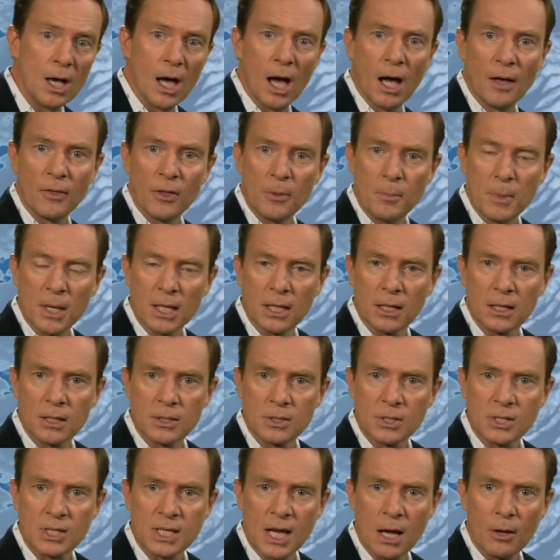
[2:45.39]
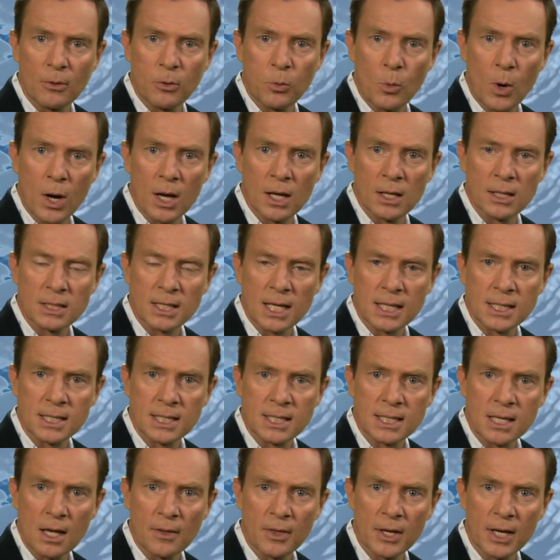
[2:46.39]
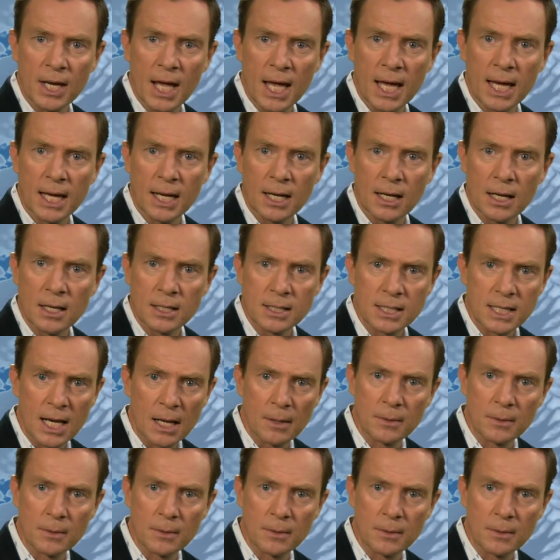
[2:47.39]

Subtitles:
the Midlands, South Wales and southern England.